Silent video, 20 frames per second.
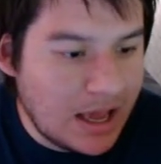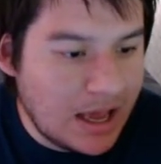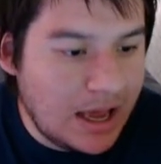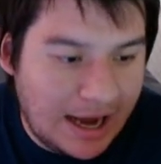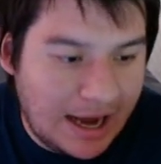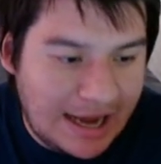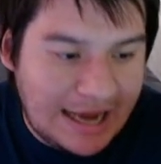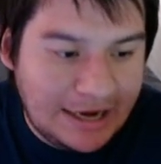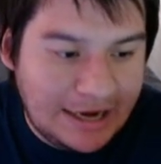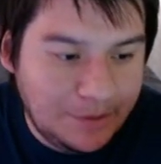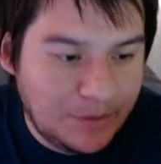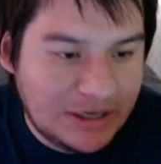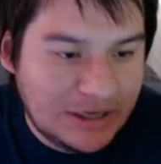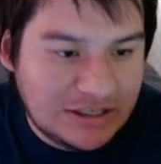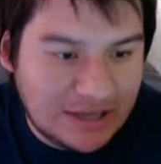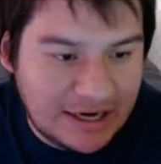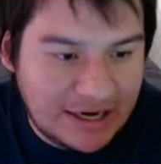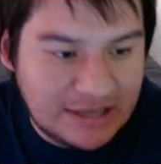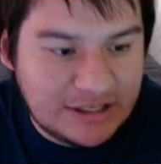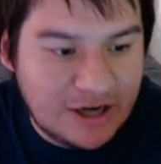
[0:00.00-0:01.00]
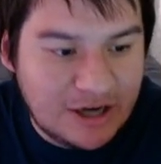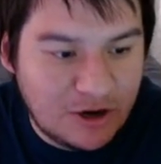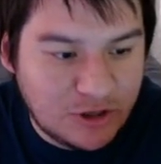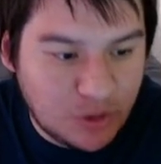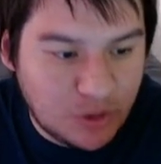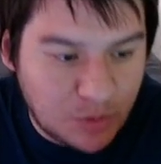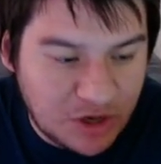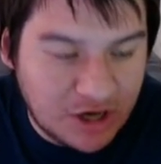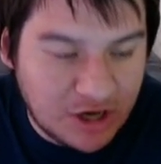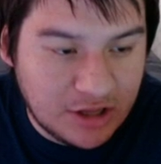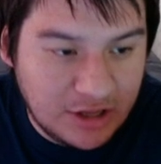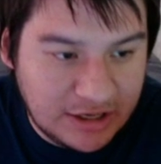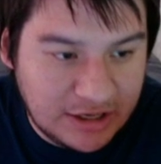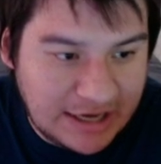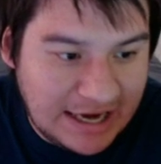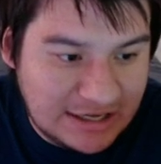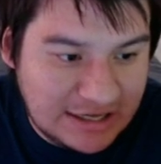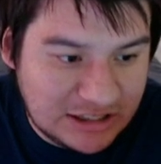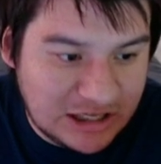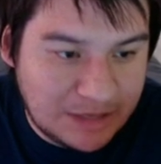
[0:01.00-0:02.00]
Anyways, the next character we're going to look
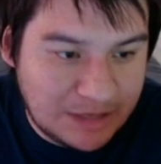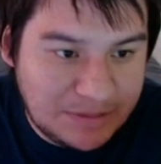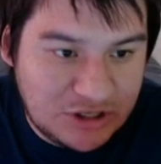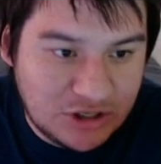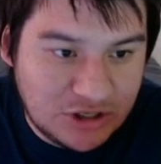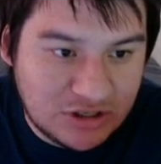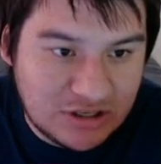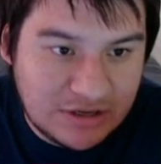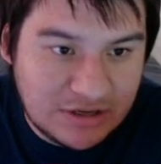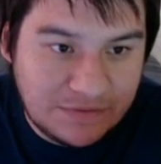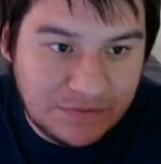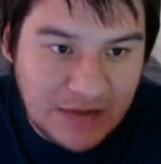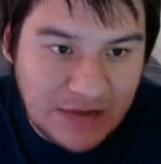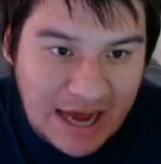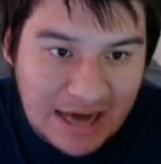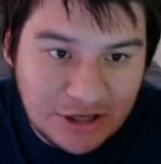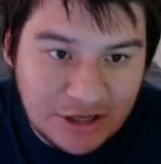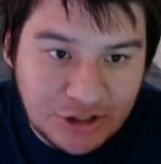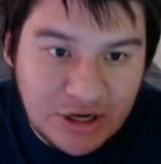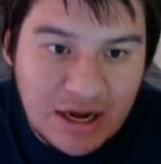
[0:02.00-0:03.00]
at is going to be Just League Flash.